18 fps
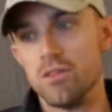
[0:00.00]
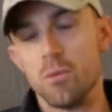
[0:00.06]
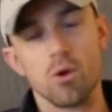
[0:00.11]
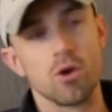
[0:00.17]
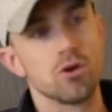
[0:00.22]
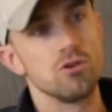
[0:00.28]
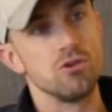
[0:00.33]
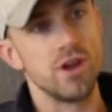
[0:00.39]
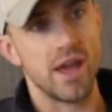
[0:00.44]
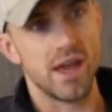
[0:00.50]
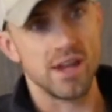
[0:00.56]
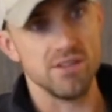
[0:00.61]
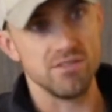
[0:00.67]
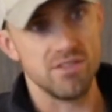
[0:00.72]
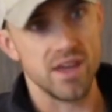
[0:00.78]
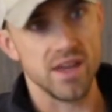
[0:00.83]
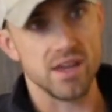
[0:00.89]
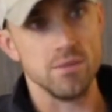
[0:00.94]
the more
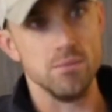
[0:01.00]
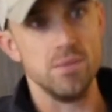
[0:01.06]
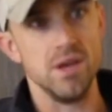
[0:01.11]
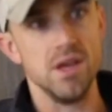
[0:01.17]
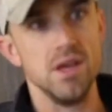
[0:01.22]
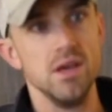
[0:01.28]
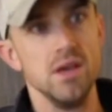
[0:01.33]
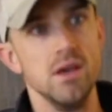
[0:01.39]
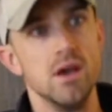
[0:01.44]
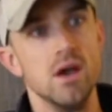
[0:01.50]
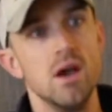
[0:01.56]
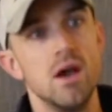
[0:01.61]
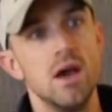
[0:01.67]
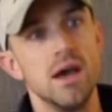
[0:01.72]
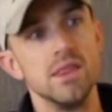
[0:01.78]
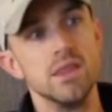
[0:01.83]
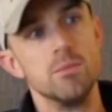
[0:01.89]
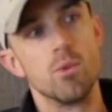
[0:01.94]
creative they can be
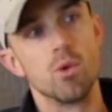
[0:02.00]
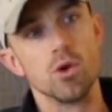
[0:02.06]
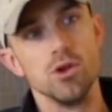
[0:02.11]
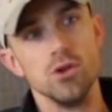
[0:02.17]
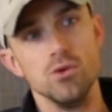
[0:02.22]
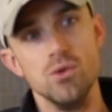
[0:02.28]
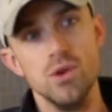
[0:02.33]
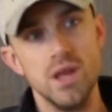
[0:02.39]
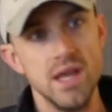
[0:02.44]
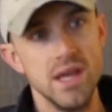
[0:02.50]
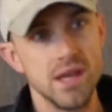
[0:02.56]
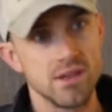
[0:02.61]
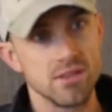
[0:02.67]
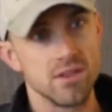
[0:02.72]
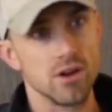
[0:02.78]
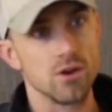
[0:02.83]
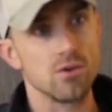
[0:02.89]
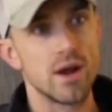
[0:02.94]
and the more unique
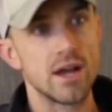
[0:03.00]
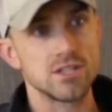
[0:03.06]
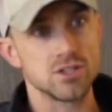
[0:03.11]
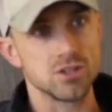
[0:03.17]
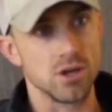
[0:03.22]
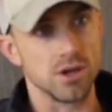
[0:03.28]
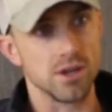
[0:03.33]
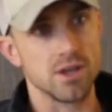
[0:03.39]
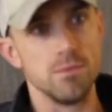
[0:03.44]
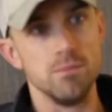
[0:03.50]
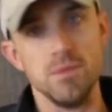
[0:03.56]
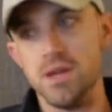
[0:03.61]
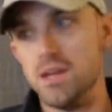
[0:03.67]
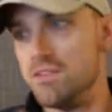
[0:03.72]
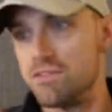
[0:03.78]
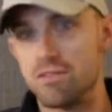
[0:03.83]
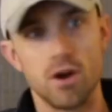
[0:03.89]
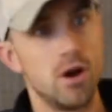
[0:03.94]
their restaurant can
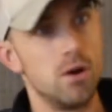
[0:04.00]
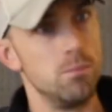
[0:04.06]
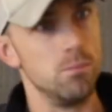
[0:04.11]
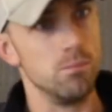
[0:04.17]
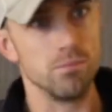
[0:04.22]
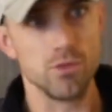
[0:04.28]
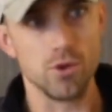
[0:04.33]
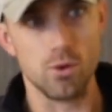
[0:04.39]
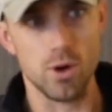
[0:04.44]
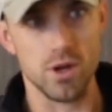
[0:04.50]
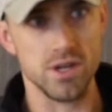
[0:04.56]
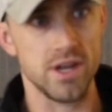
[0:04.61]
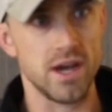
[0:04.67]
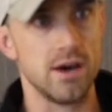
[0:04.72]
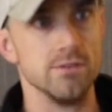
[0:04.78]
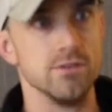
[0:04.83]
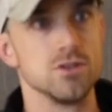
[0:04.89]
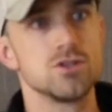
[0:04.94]
be from the one
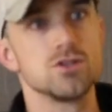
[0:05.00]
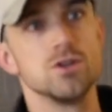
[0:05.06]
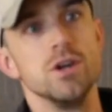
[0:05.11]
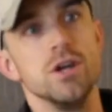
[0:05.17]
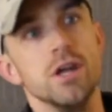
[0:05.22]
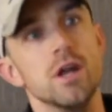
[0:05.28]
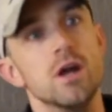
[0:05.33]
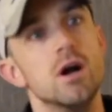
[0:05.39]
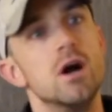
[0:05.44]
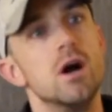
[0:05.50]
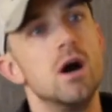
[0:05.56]
down the street.